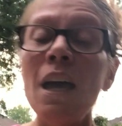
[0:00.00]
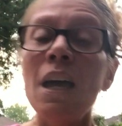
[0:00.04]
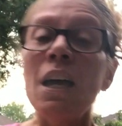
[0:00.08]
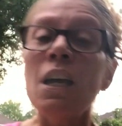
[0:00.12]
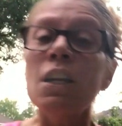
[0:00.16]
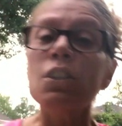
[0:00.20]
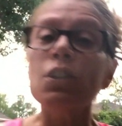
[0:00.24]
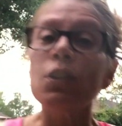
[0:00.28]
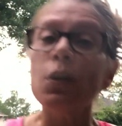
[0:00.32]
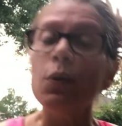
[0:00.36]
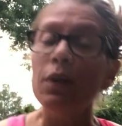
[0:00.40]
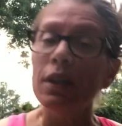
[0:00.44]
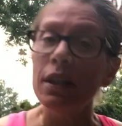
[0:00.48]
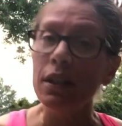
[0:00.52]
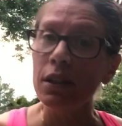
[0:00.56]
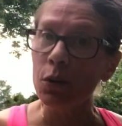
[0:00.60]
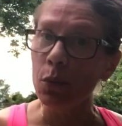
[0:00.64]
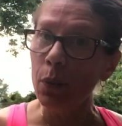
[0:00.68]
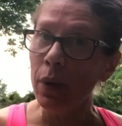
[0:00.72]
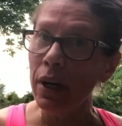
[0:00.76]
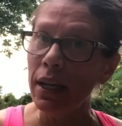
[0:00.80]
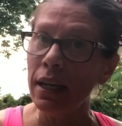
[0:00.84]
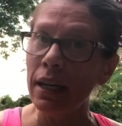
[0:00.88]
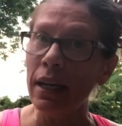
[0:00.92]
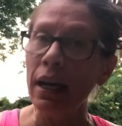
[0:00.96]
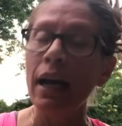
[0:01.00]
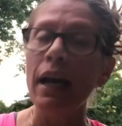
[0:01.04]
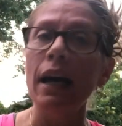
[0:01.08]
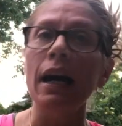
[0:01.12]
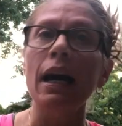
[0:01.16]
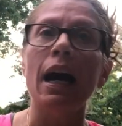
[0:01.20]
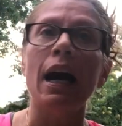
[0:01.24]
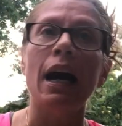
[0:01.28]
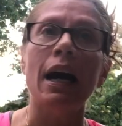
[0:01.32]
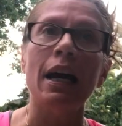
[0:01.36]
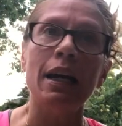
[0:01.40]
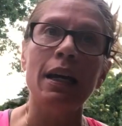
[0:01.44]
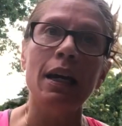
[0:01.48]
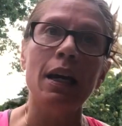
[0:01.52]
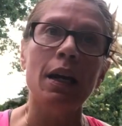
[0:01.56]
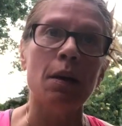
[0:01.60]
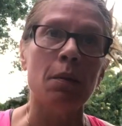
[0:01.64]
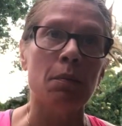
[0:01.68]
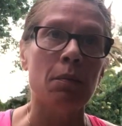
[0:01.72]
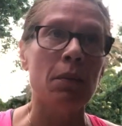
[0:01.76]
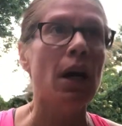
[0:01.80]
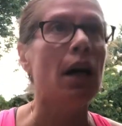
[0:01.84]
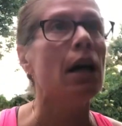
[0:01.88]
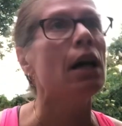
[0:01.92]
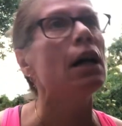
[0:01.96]
so this week I
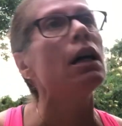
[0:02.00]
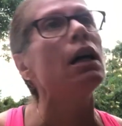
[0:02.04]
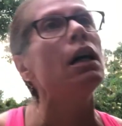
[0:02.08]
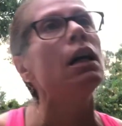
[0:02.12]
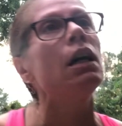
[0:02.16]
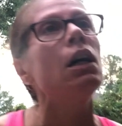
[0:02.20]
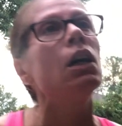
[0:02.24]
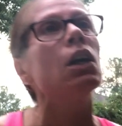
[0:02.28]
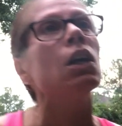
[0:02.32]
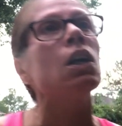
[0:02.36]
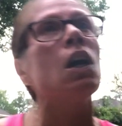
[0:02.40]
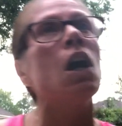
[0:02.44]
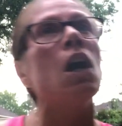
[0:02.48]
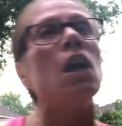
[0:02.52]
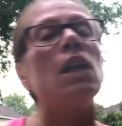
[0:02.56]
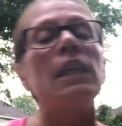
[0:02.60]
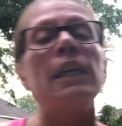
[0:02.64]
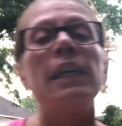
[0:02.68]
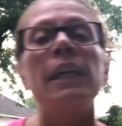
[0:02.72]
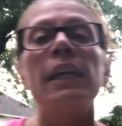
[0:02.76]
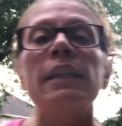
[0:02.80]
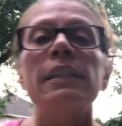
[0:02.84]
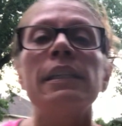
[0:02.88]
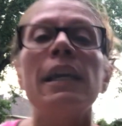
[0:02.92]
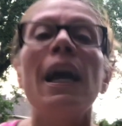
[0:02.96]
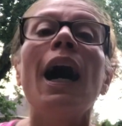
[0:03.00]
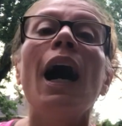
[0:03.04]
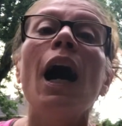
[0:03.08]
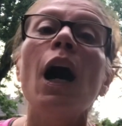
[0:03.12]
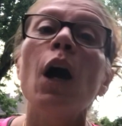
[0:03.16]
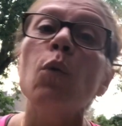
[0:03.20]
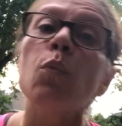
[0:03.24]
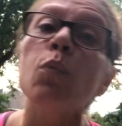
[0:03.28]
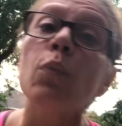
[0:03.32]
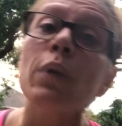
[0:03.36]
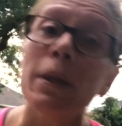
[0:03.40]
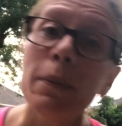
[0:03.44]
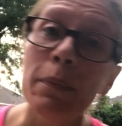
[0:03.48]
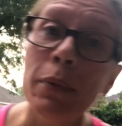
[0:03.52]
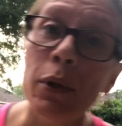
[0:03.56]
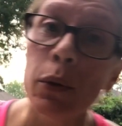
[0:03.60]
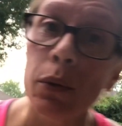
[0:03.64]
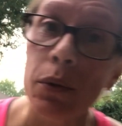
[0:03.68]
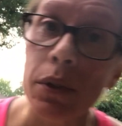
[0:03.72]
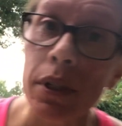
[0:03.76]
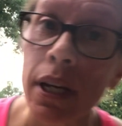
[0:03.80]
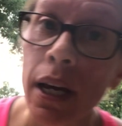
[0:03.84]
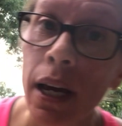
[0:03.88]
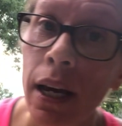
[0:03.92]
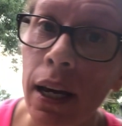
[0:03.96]
am calling it a
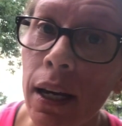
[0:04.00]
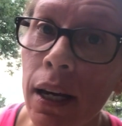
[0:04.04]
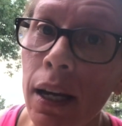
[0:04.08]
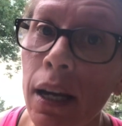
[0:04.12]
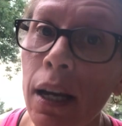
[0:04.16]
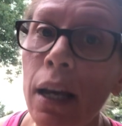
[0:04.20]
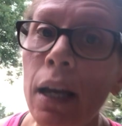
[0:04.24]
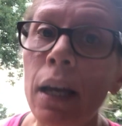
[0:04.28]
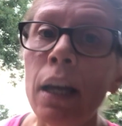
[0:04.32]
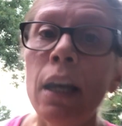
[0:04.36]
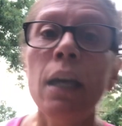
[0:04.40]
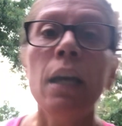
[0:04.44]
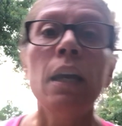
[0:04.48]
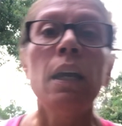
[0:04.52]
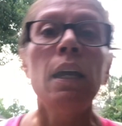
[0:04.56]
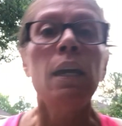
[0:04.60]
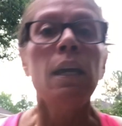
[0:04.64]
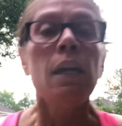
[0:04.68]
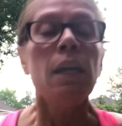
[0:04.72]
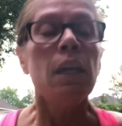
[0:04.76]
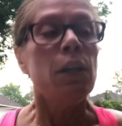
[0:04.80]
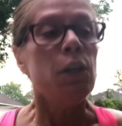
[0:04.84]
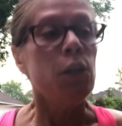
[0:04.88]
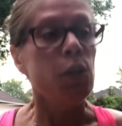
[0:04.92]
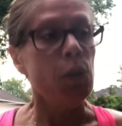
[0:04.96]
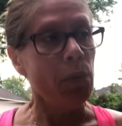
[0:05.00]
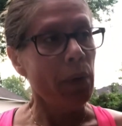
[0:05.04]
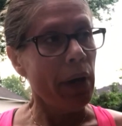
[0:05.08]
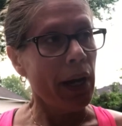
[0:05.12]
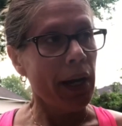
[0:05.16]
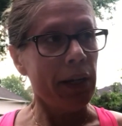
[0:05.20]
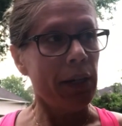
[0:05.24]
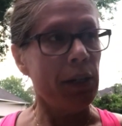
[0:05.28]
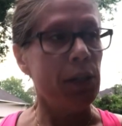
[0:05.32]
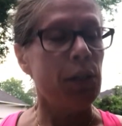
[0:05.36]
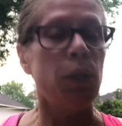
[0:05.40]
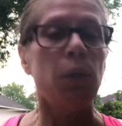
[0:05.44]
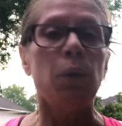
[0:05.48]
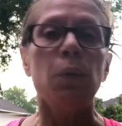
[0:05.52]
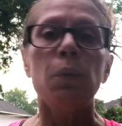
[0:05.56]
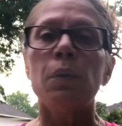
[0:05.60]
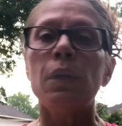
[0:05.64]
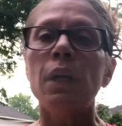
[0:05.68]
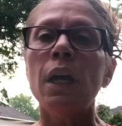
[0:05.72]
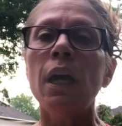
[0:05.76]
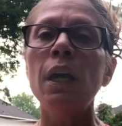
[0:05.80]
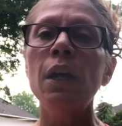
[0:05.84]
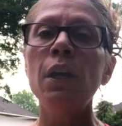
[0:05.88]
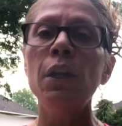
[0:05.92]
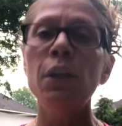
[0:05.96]
reboot. New attitude,
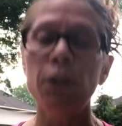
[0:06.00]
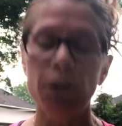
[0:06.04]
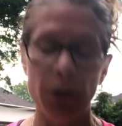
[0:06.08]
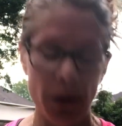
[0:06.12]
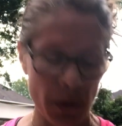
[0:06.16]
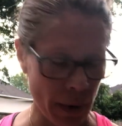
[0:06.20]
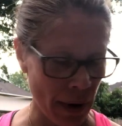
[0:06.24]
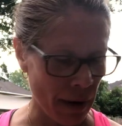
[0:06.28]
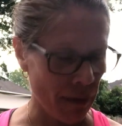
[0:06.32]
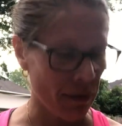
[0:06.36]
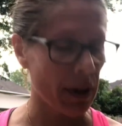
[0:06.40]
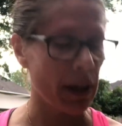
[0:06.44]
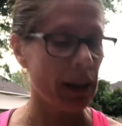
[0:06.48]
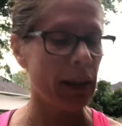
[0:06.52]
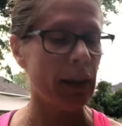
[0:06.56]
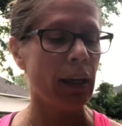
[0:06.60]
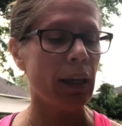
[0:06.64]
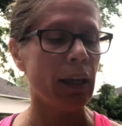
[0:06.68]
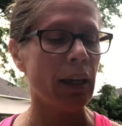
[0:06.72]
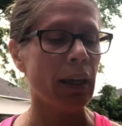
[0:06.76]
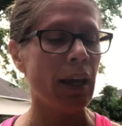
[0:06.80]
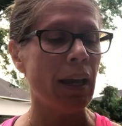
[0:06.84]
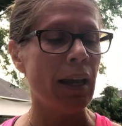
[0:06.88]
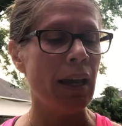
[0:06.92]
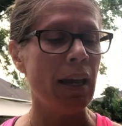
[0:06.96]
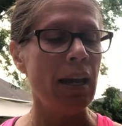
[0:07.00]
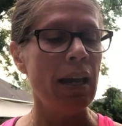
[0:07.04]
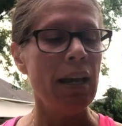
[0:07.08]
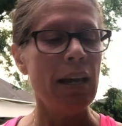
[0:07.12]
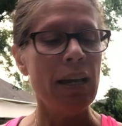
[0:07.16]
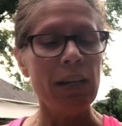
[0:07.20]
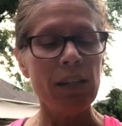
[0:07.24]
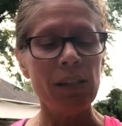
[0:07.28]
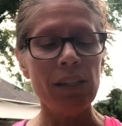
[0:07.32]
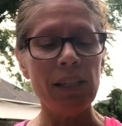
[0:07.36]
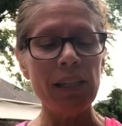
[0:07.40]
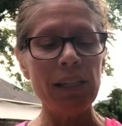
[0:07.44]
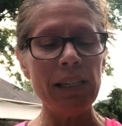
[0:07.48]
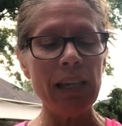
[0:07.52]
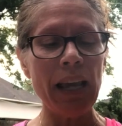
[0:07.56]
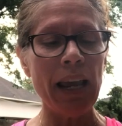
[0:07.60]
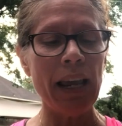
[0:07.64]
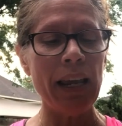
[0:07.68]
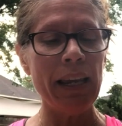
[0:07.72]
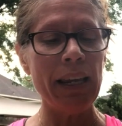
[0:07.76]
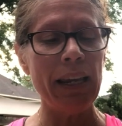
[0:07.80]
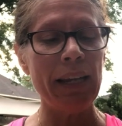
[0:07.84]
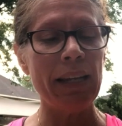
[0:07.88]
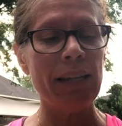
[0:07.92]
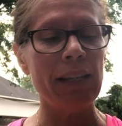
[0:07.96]
new everything.
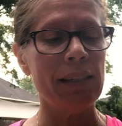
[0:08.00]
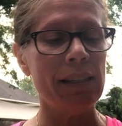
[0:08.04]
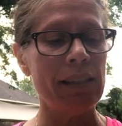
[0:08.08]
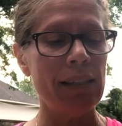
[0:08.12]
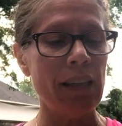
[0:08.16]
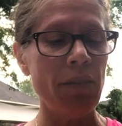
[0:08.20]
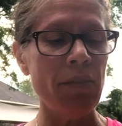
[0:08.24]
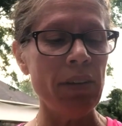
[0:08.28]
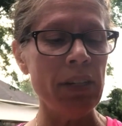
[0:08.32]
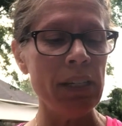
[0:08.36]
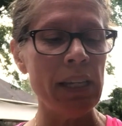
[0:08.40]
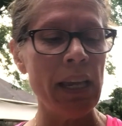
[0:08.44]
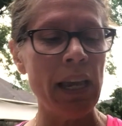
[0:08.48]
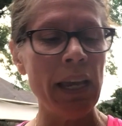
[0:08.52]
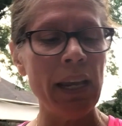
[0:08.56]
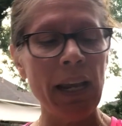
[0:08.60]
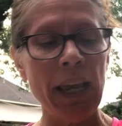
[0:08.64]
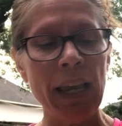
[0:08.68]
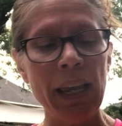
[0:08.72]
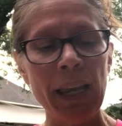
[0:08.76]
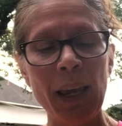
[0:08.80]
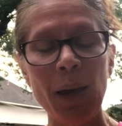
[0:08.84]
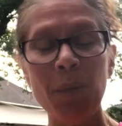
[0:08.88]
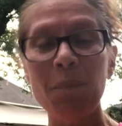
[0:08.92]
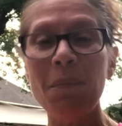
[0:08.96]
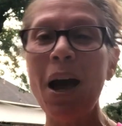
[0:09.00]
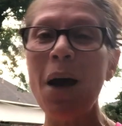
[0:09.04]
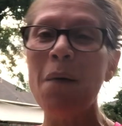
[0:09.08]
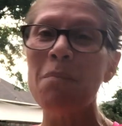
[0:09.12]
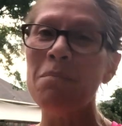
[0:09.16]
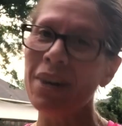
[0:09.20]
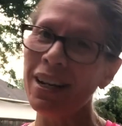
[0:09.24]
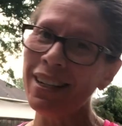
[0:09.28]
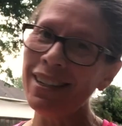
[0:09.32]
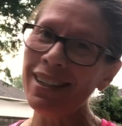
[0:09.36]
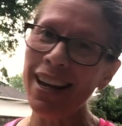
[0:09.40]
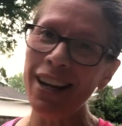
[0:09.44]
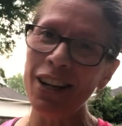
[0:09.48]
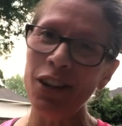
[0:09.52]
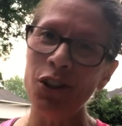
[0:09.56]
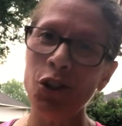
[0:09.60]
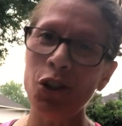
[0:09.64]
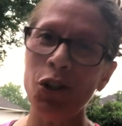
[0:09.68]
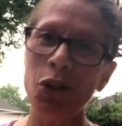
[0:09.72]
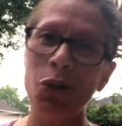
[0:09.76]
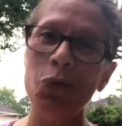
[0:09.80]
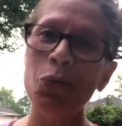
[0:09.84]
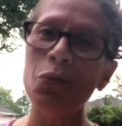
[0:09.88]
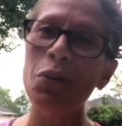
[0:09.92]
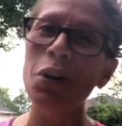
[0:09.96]
Today, it is seven ten a m, Monday,
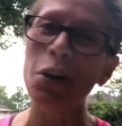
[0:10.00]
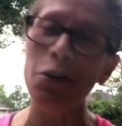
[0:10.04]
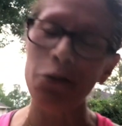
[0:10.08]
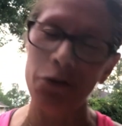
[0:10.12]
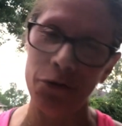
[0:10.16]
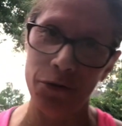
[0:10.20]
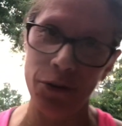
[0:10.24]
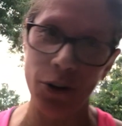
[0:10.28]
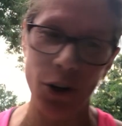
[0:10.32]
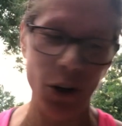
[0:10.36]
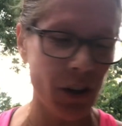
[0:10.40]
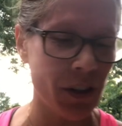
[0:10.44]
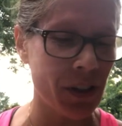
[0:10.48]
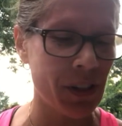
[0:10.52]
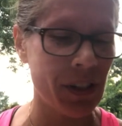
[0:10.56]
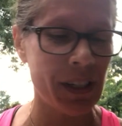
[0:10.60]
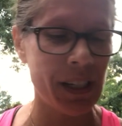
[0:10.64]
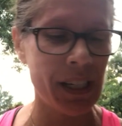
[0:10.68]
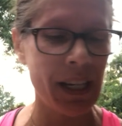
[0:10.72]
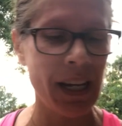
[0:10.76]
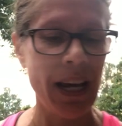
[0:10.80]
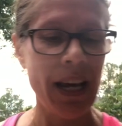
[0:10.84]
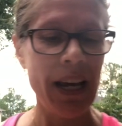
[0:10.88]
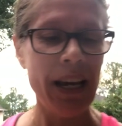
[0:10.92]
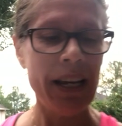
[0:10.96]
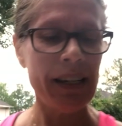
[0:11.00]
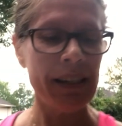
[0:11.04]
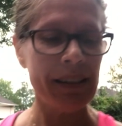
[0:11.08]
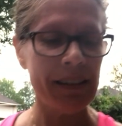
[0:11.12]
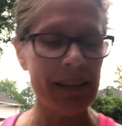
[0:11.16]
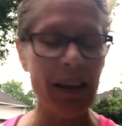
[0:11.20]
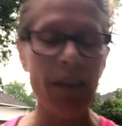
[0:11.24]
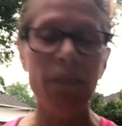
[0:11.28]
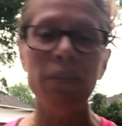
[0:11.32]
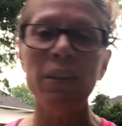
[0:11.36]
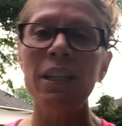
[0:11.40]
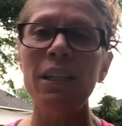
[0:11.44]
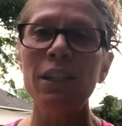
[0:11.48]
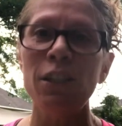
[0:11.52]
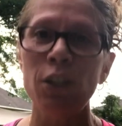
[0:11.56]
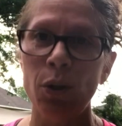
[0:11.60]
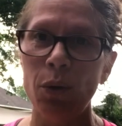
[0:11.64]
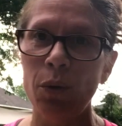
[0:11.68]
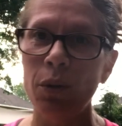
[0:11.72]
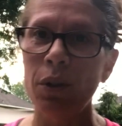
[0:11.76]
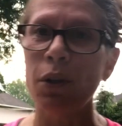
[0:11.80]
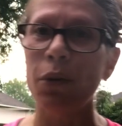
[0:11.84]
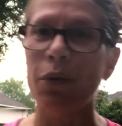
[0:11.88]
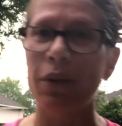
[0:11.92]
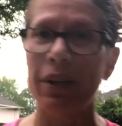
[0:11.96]
June first, seventy-two
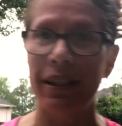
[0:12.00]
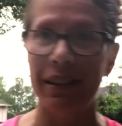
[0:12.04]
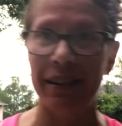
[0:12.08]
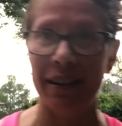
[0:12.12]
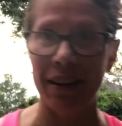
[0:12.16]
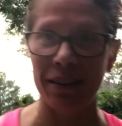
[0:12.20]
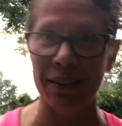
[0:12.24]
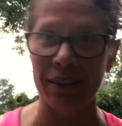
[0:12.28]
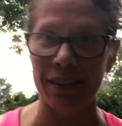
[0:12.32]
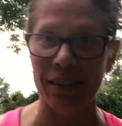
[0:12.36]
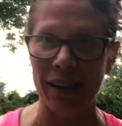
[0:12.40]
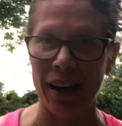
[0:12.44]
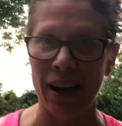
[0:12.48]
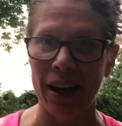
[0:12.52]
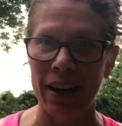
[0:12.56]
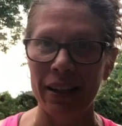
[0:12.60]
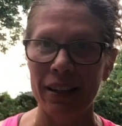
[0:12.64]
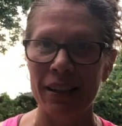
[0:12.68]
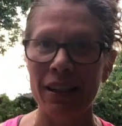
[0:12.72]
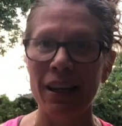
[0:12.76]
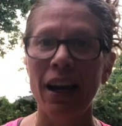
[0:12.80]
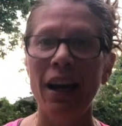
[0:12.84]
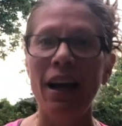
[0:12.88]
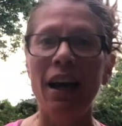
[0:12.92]
degrees outside.